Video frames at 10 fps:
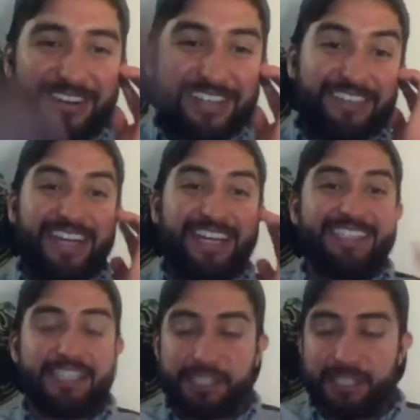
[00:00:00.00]
Jimenez,
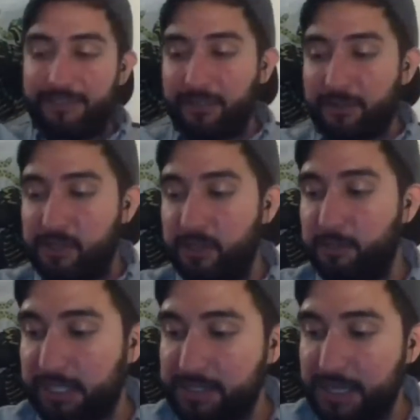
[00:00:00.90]
it's difficult too
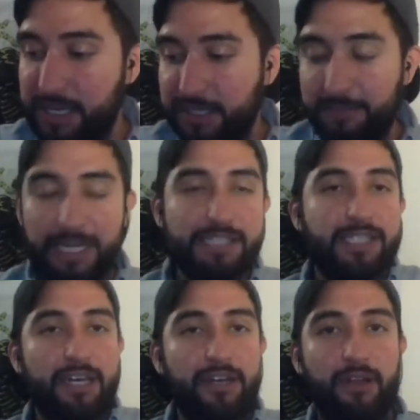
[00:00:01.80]
because Jimenez has
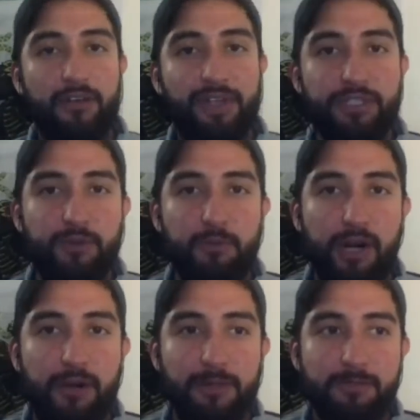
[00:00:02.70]
had a lot of injury
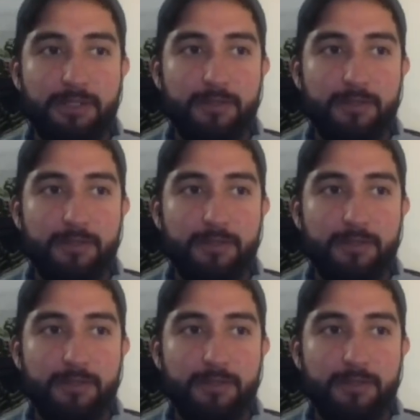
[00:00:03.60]
problems.